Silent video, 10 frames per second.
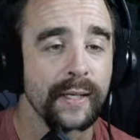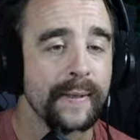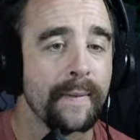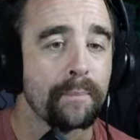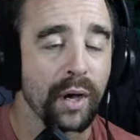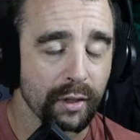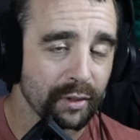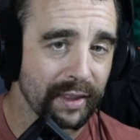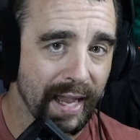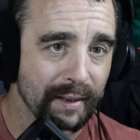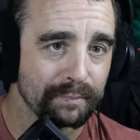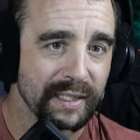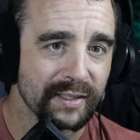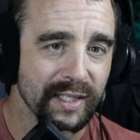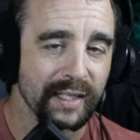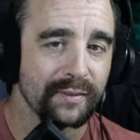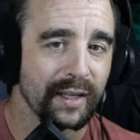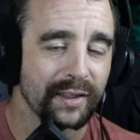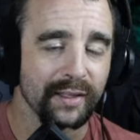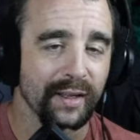But other than that being said, I
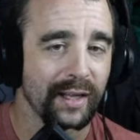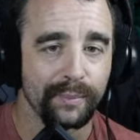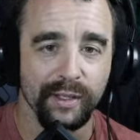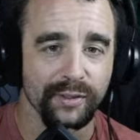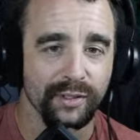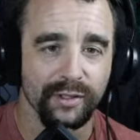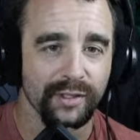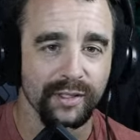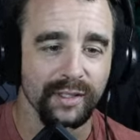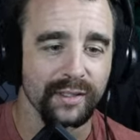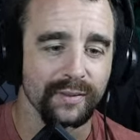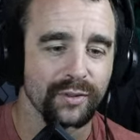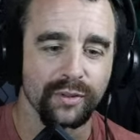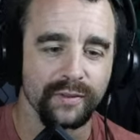think the high mounts are just going to sort of